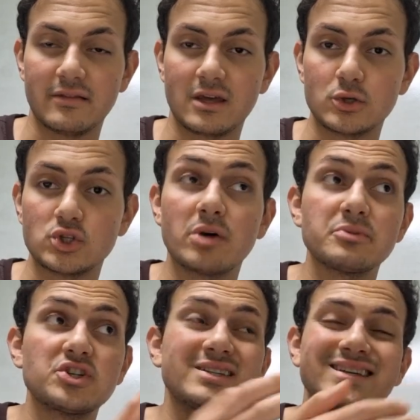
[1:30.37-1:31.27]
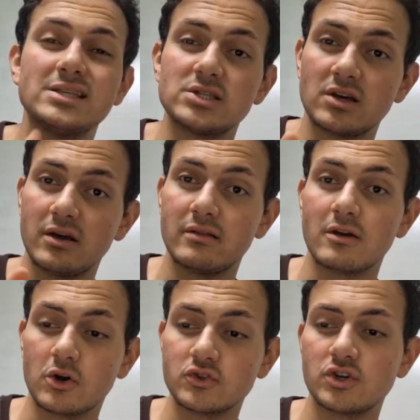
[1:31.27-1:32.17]
consumption inside the
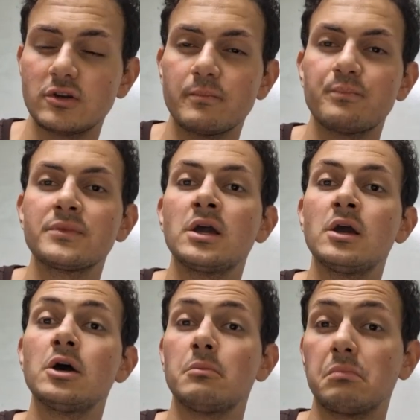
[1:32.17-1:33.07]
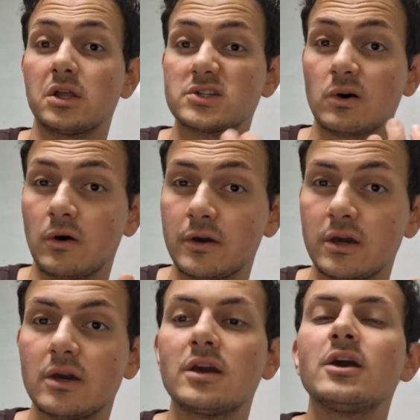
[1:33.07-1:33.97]
country, plus
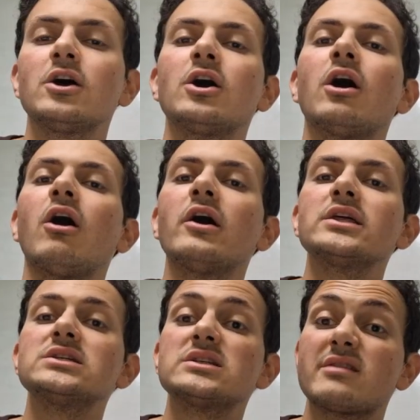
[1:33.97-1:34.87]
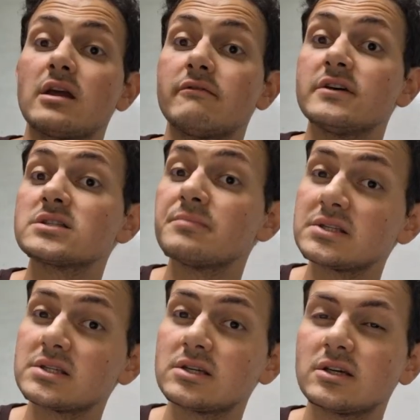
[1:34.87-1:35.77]
I is the
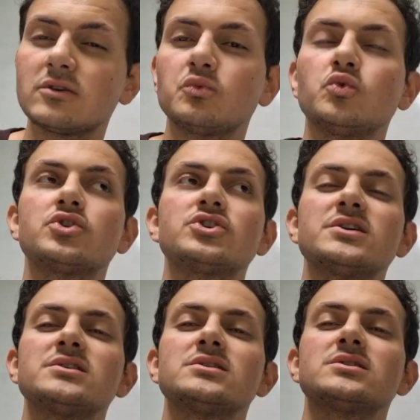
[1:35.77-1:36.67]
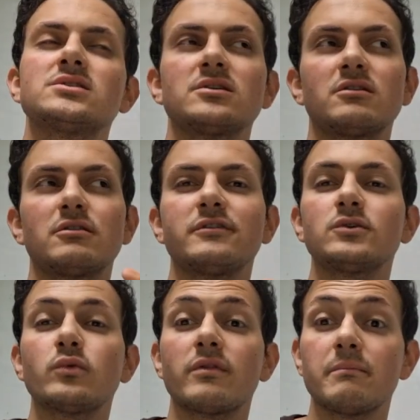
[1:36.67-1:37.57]
investments, which is referred
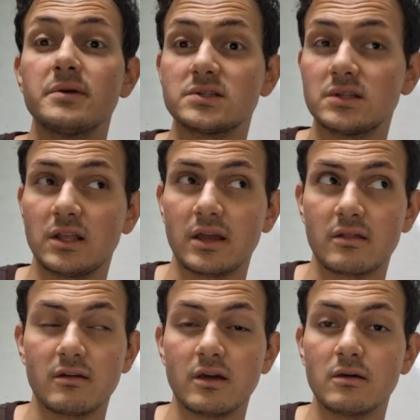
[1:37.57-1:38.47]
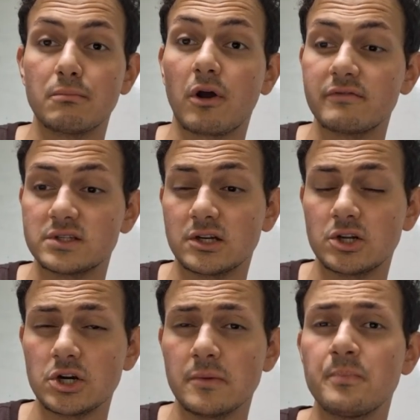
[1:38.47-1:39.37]
to the business, like the private
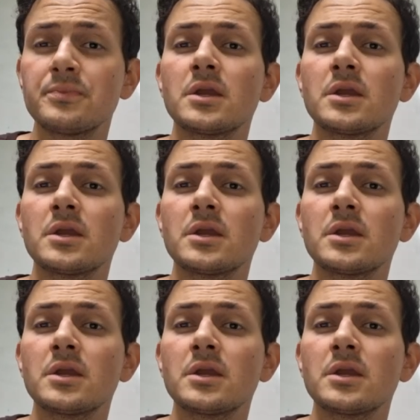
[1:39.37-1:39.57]
sector,